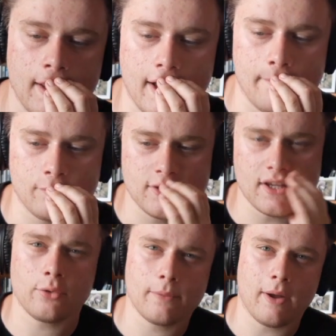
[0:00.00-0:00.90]
Because I
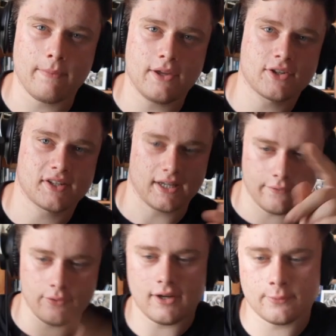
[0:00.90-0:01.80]
thought it might be interesting. And
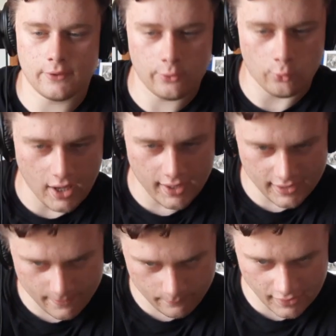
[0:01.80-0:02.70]
if you guys wonder why I
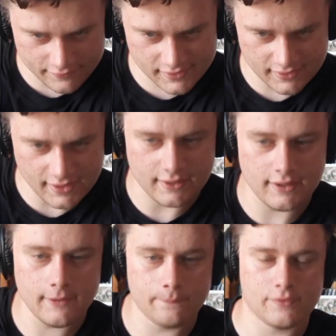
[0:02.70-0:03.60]
keep glancing down
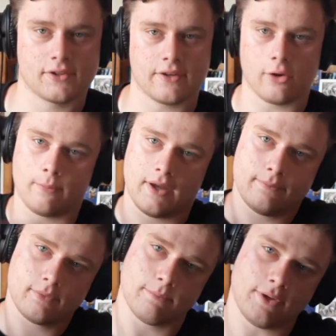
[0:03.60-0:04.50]
here, it's because I've got my
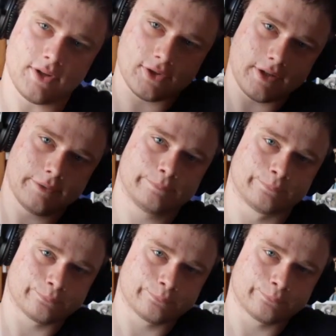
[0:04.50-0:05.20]
computer screen